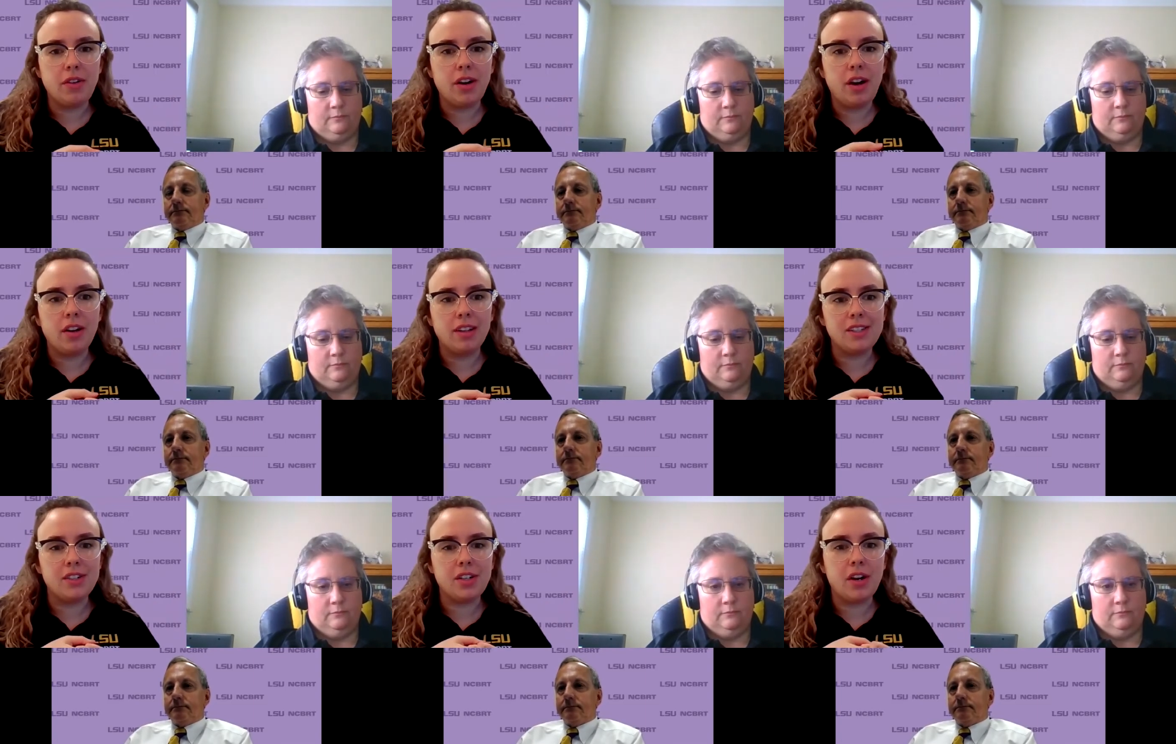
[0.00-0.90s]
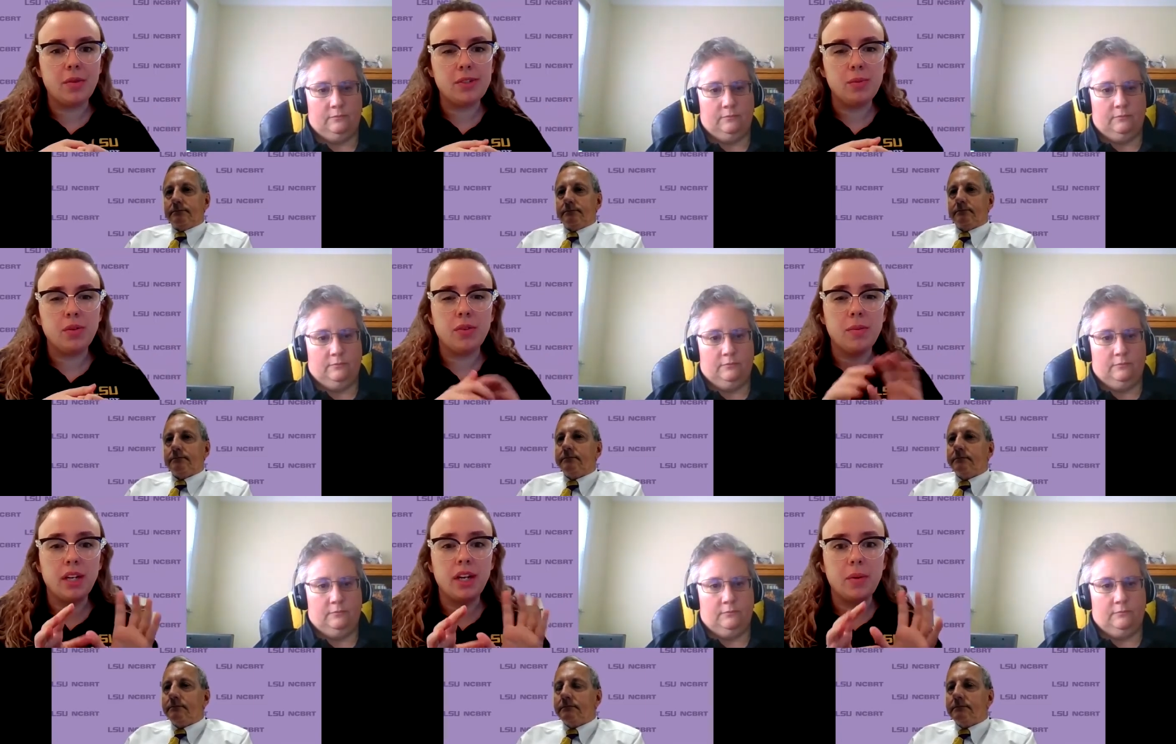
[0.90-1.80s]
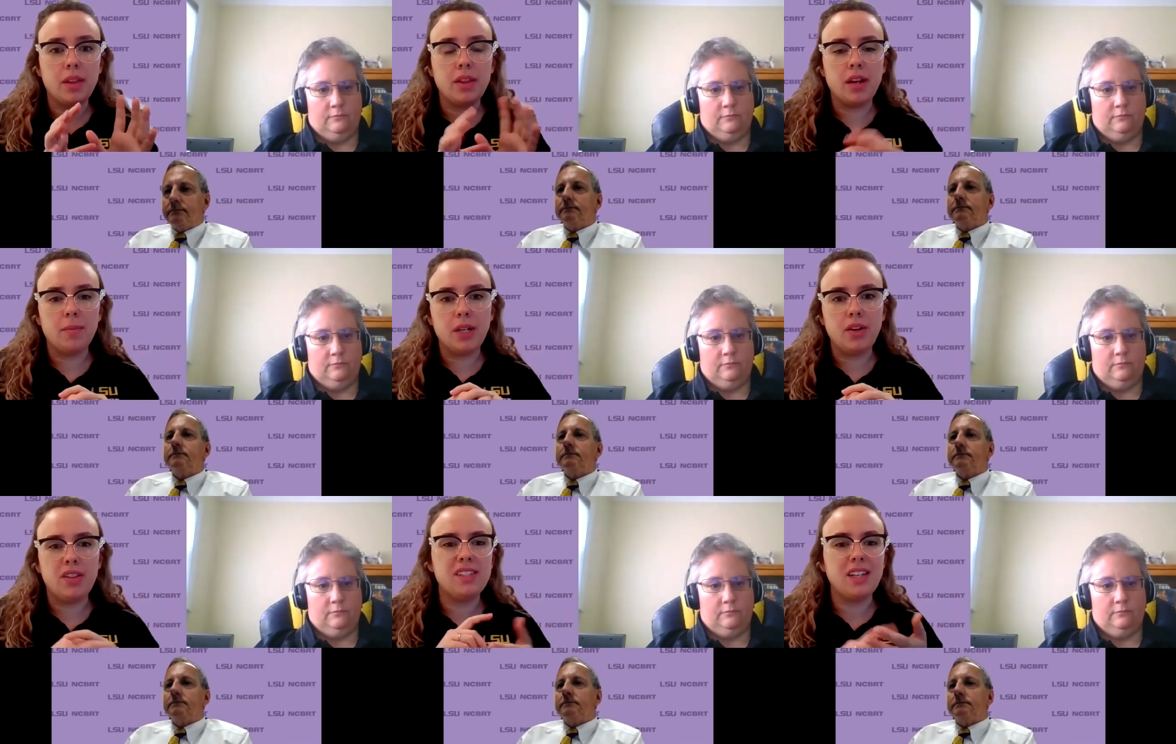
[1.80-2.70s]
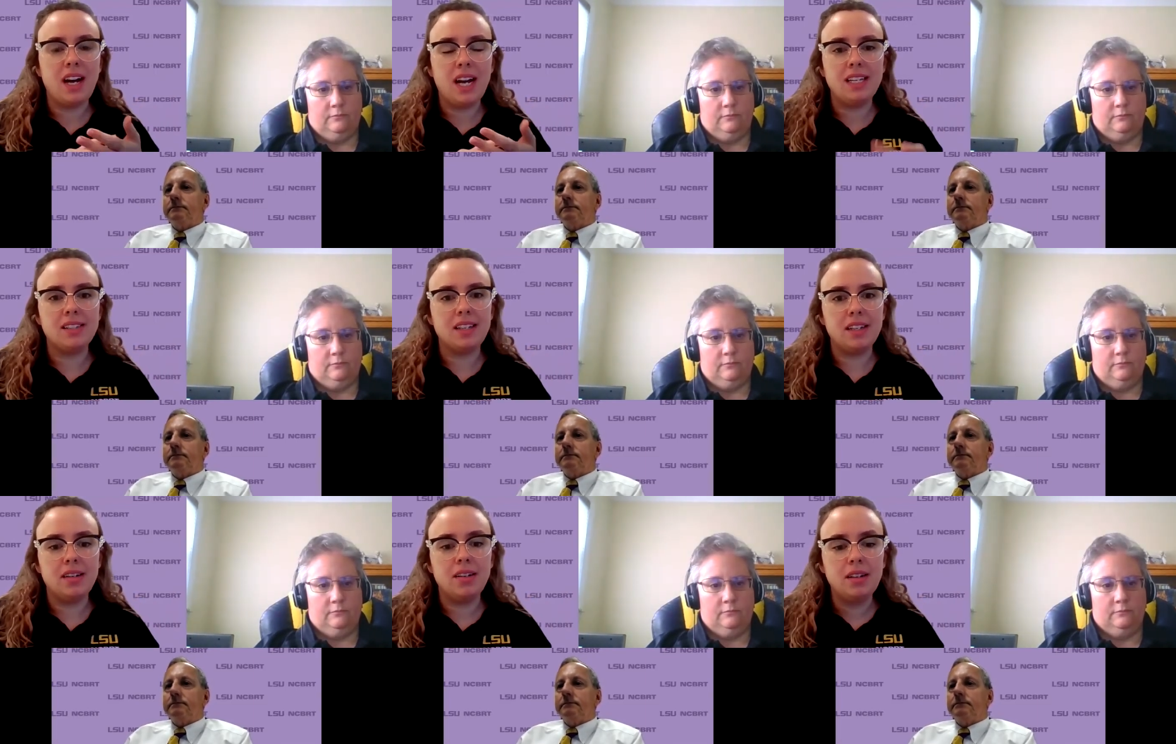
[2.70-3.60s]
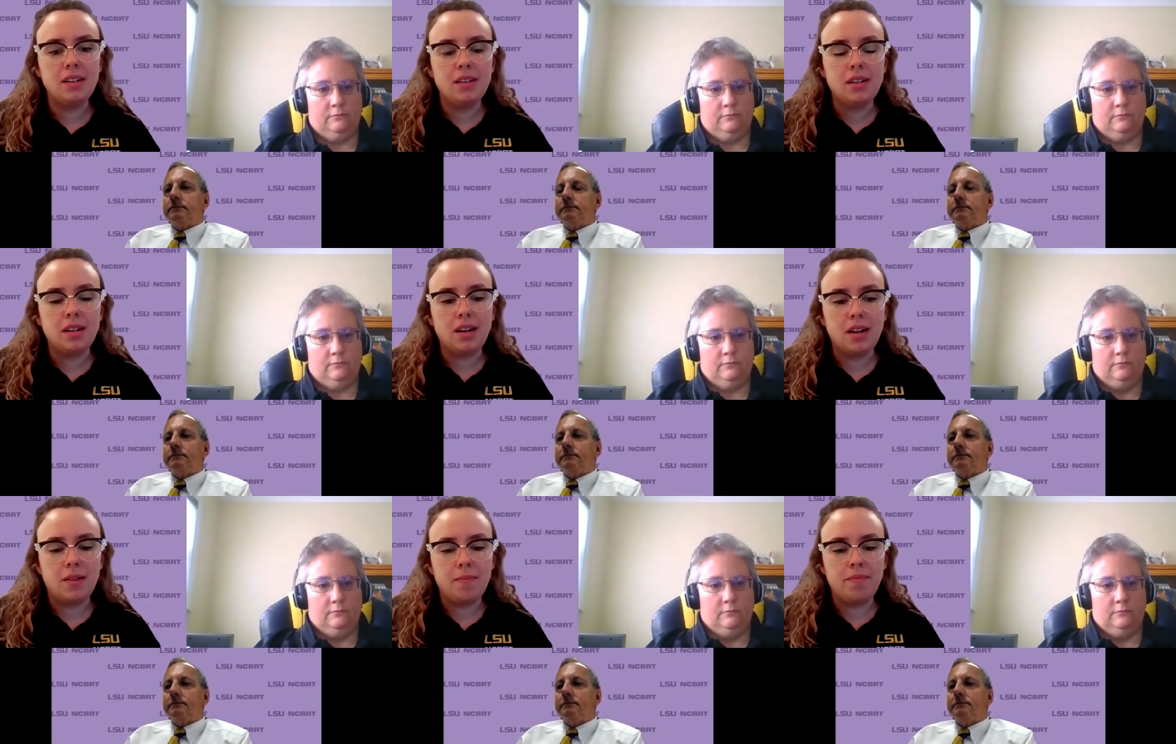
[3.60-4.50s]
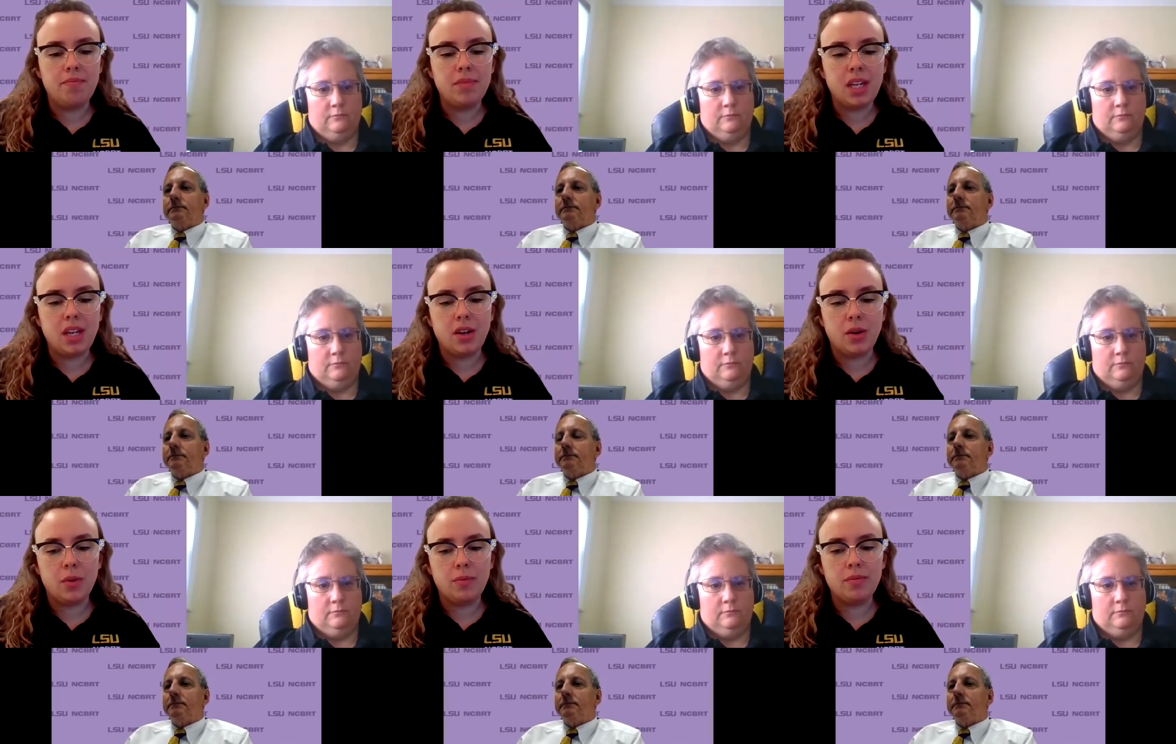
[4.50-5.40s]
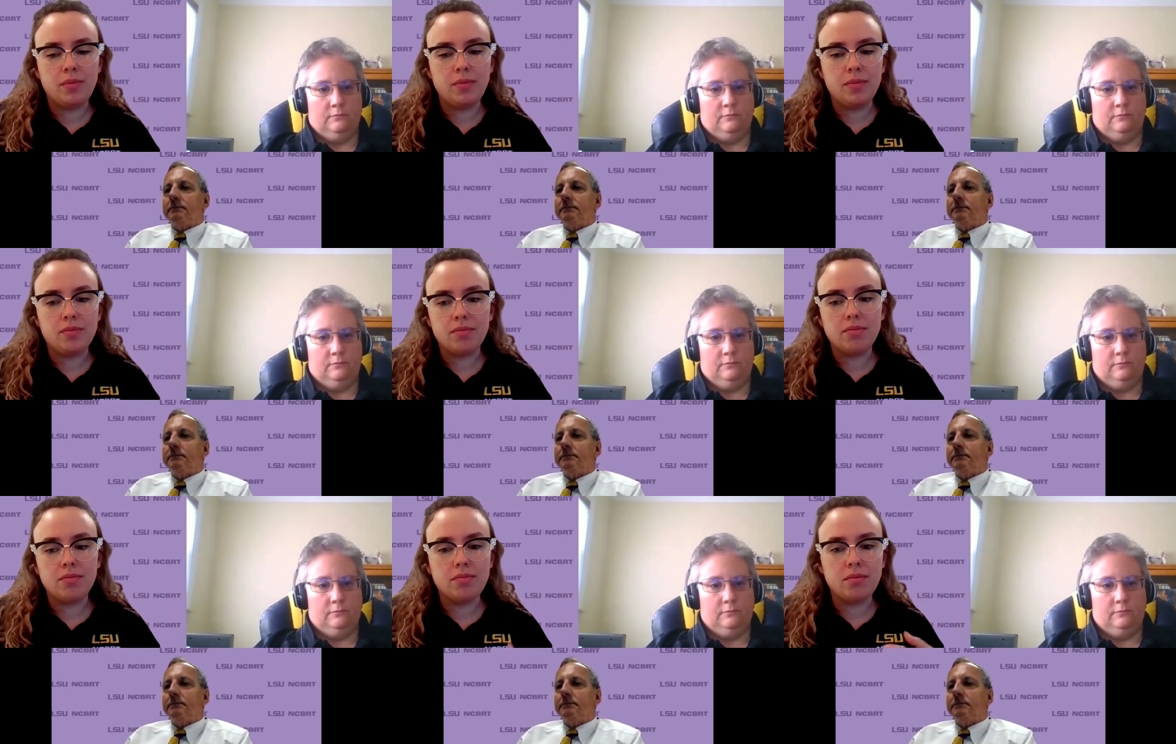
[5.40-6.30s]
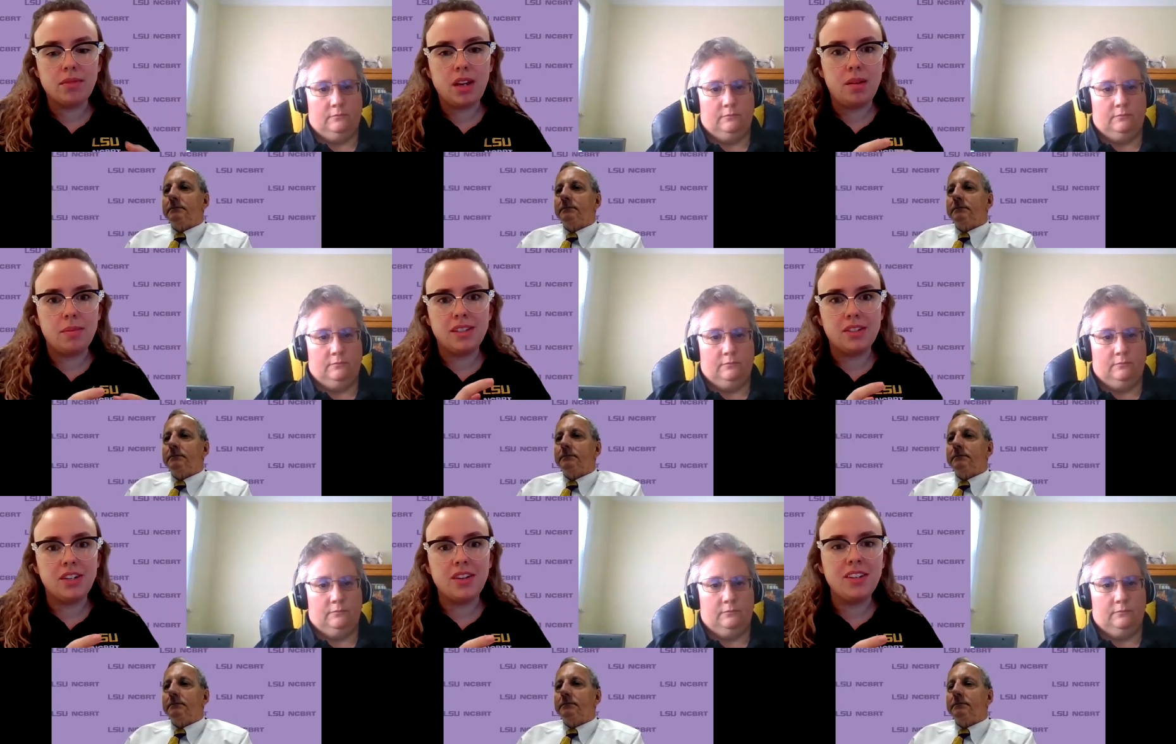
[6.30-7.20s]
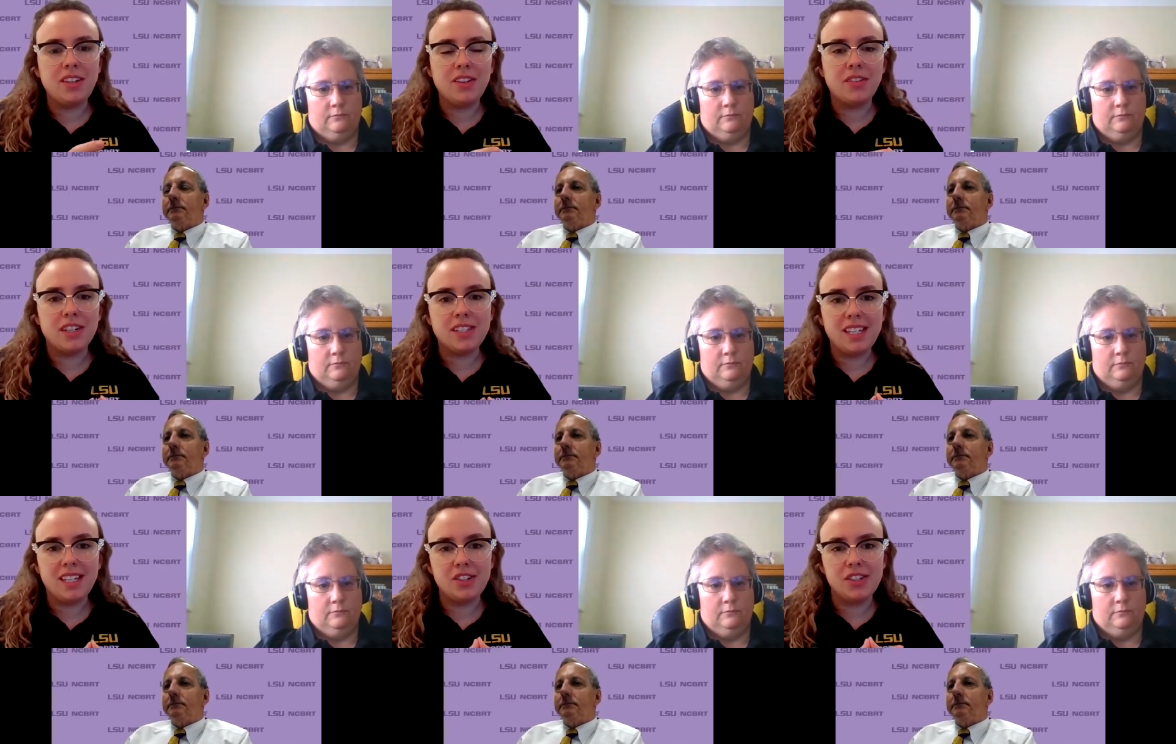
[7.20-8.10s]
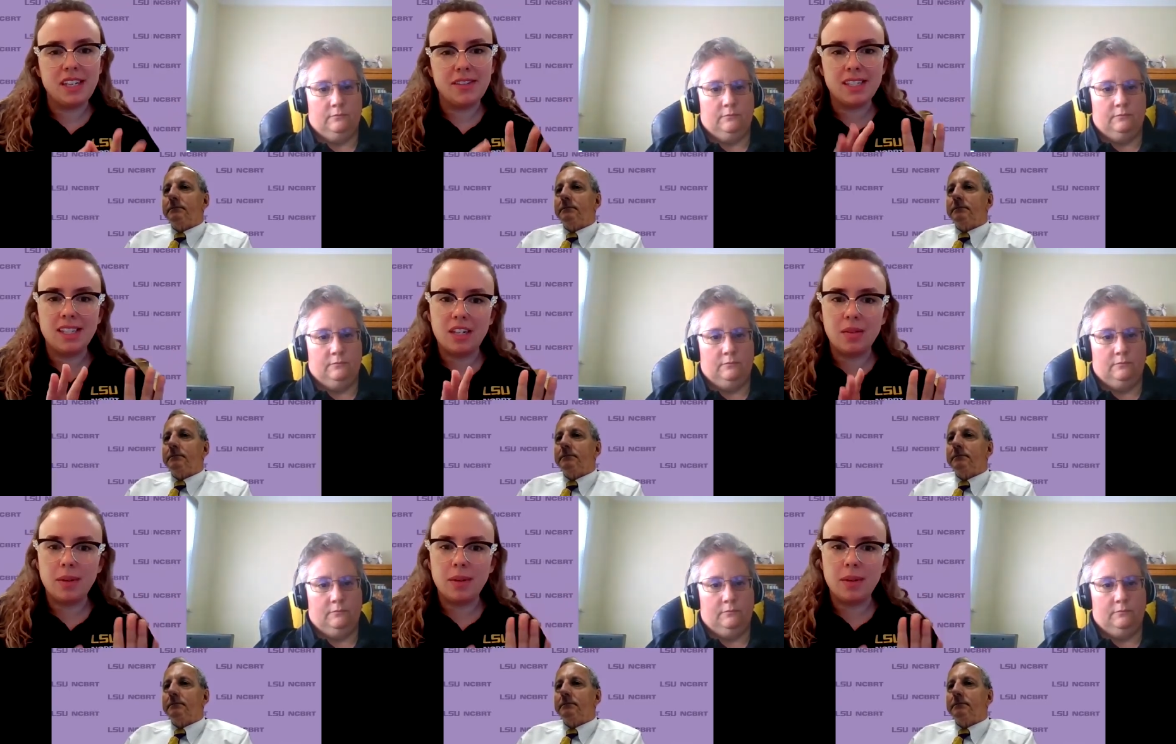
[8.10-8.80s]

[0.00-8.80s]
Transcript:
Speaker 1: if our, our listeners aren't super familiar with um, you know the size and um, you know composition of the university can just give us a little